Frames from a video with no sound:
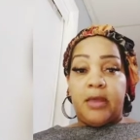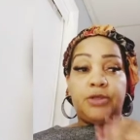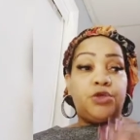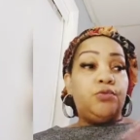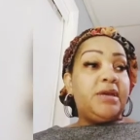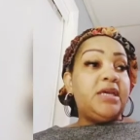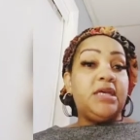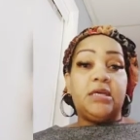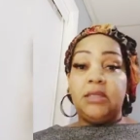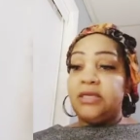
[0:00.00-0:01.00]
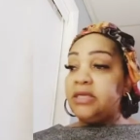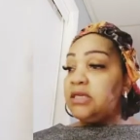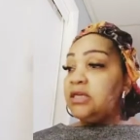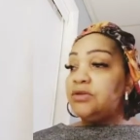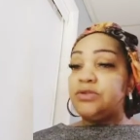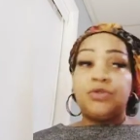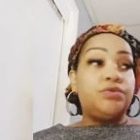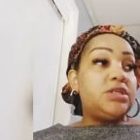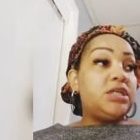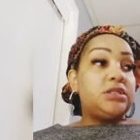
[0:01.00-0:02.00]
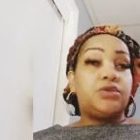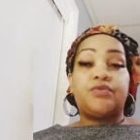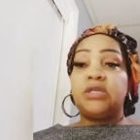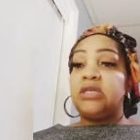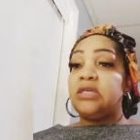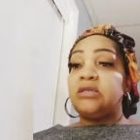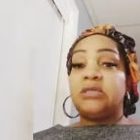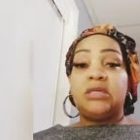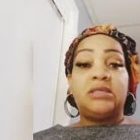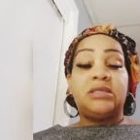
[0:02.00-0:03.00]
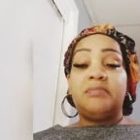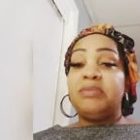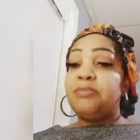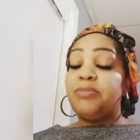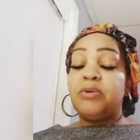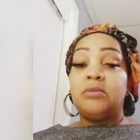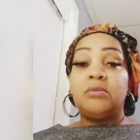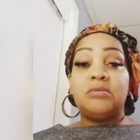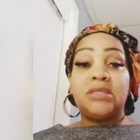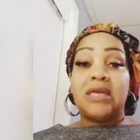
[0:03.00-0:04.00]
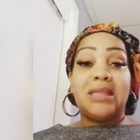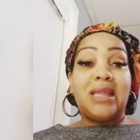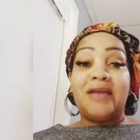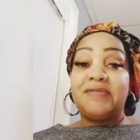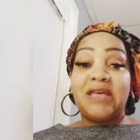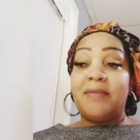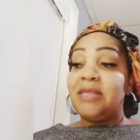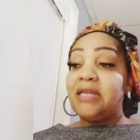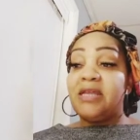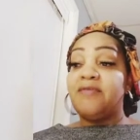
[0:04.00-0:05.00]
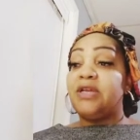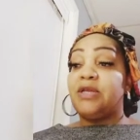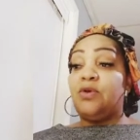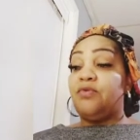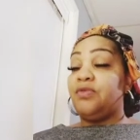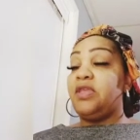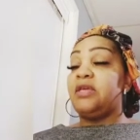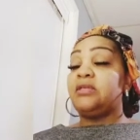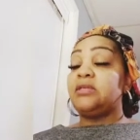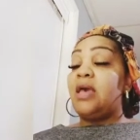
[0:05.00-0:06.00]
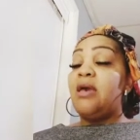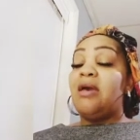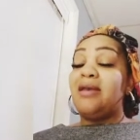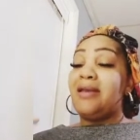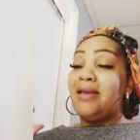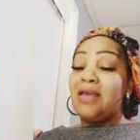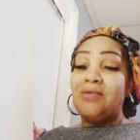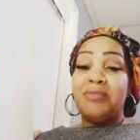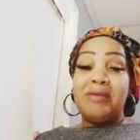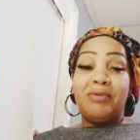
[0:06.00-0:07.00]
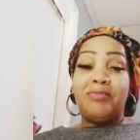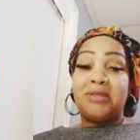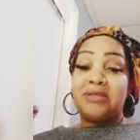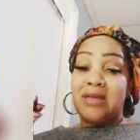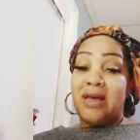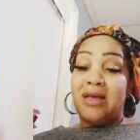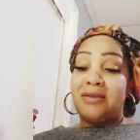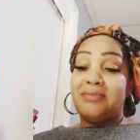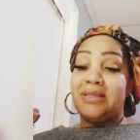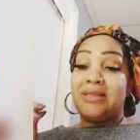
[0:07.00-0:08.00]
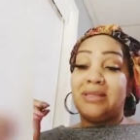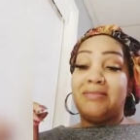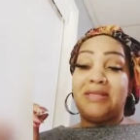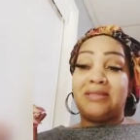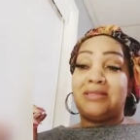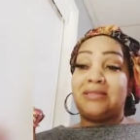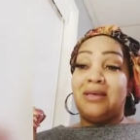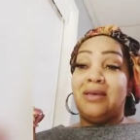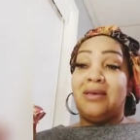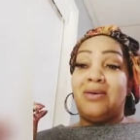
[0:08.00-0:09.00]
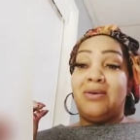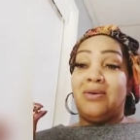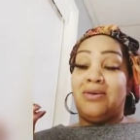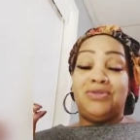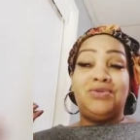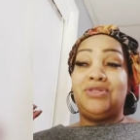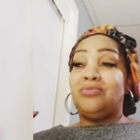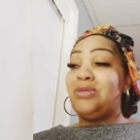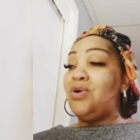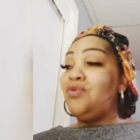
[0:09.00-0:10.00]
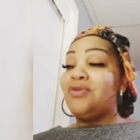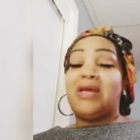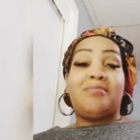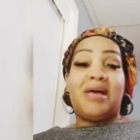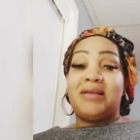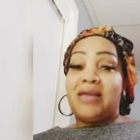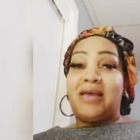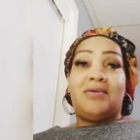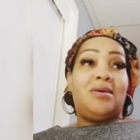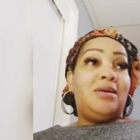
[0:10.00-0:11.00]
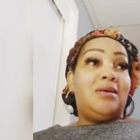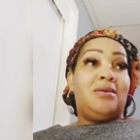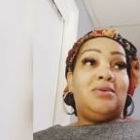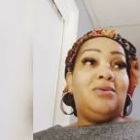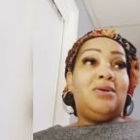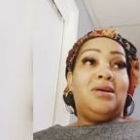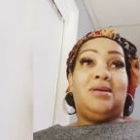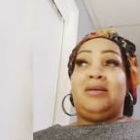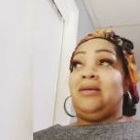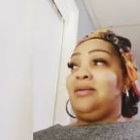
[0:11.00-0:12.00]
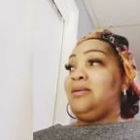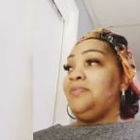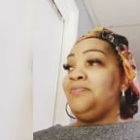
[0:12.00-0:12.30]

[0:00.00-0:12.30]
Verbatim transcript: You may heal in a year, two years, three years. Some people take a lifetime and they never get over things. And I hate when people put time limits. Oh, you should be over that by now. Or, uh,